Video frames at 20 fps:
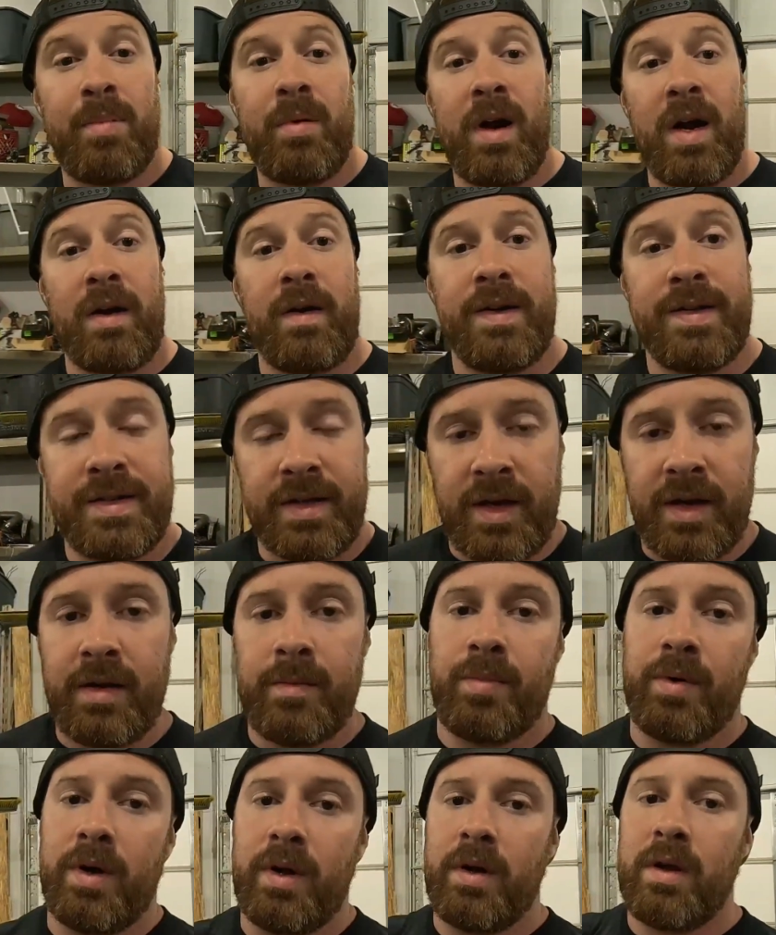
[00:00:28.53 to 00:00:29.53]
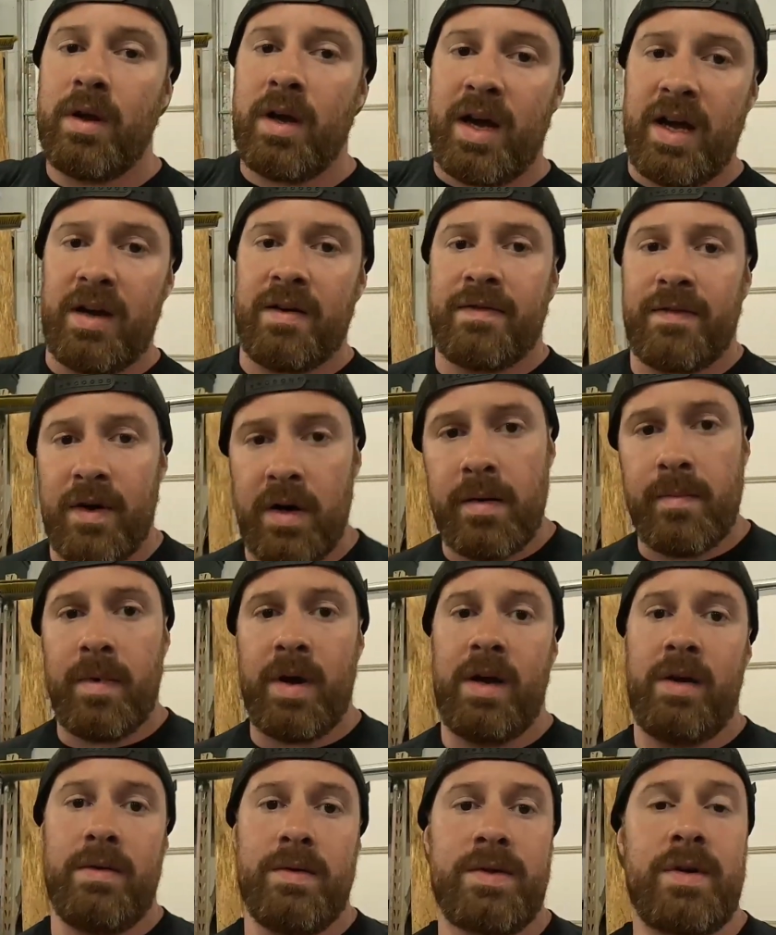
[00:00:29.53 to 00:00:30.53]
of progress on it, but I had a friend of
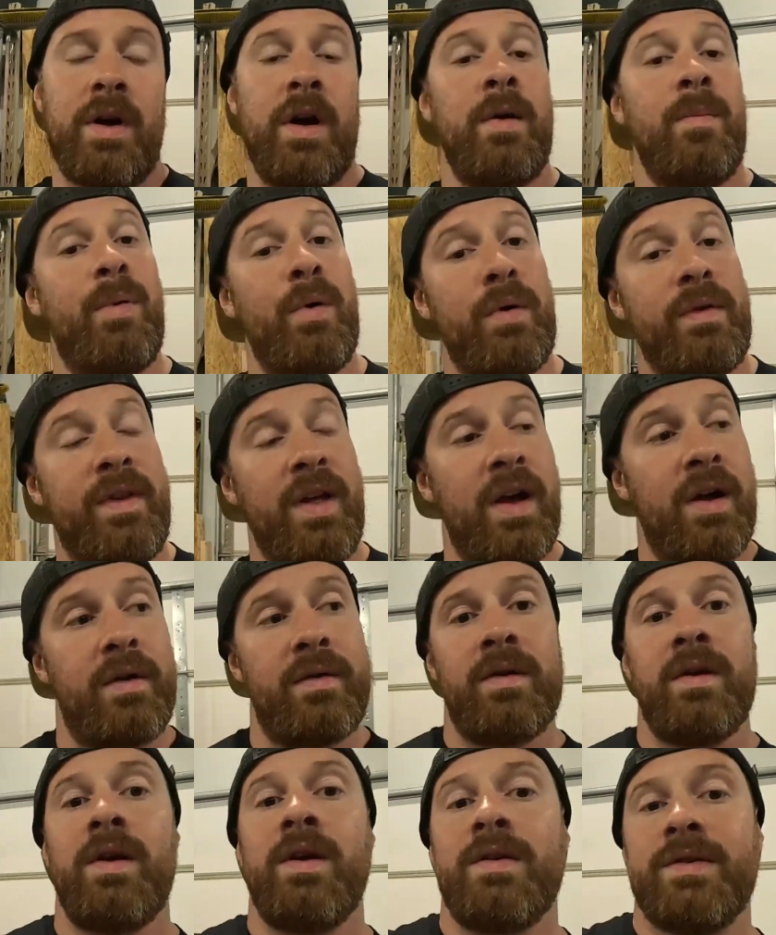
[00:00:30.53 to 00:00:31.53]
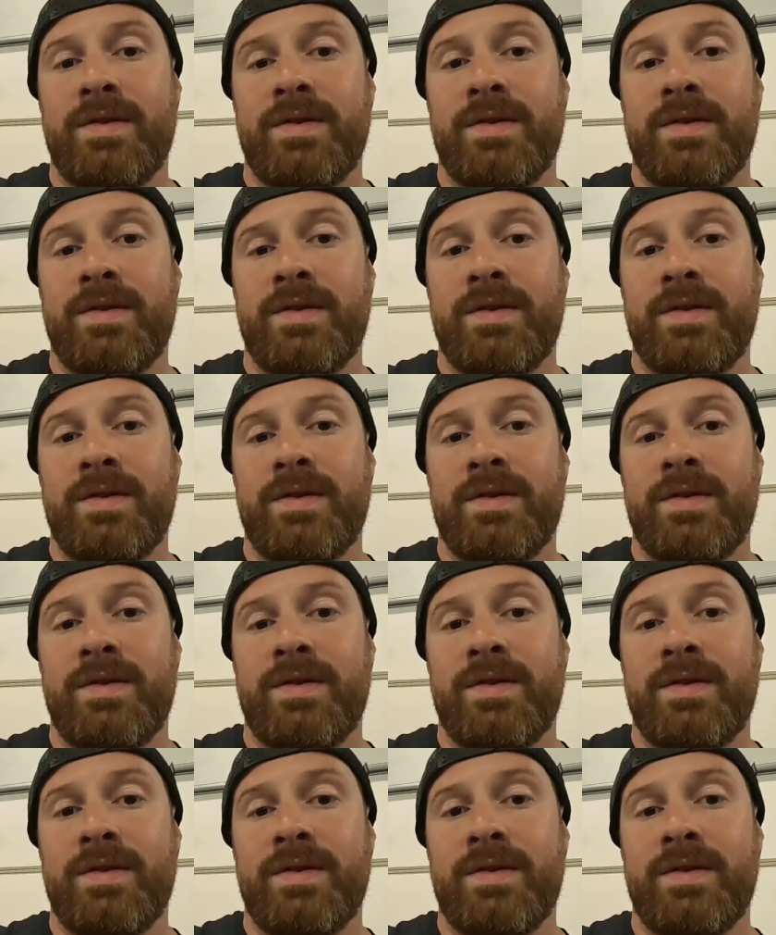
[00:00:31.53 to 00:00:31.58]
mine whose car broke down,